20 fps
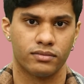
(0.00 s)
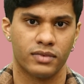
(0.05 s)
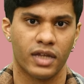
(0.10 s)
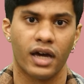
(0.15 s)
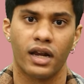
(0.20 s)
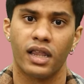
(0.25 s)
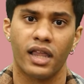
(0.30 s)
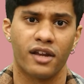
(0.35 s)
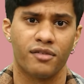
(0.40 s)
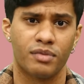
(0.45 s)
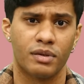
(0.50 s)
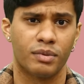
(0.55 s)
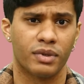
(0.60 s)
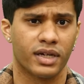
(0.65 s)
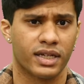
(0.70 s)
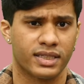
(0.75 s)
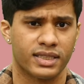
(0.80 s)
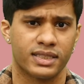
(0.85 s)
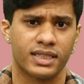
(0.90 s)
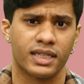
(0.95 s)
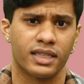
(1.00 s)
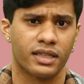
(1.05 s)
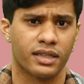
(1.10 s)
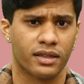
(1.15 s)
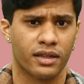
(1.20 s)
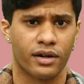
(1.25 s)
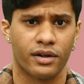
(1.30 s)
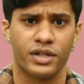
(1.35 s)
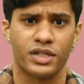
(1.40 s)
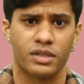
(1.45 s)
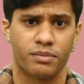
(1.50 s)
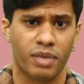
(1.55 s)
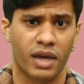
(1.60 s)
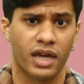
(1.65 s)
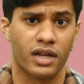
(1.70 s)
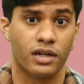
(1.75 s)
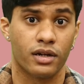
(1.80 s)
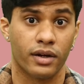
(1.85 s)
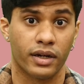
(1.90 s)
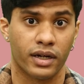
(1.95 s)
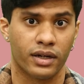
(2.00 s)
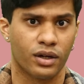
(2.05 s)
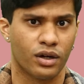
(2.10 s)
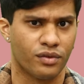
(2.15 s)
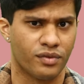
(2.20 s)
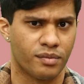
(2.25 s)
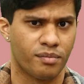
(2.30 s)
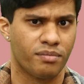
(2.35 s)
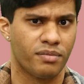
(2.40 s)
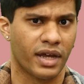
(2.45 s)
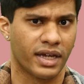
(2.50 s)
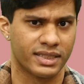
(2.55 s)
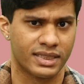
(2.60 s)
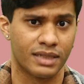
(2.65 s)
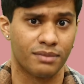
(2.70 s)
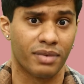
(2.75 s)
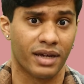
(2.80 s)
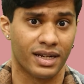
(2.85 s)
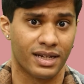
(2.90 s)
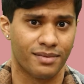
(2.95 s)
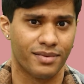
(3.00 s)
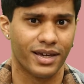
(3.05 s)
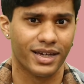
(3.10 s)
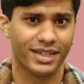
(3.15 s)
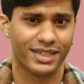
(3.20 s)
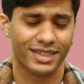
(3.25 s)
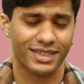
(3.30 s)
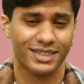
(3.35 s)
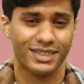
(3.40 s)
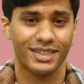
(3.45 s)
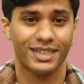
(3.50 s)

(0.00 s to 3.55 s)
Not a lot of people get to say that they're in Japan during a COVID-19 pandemic.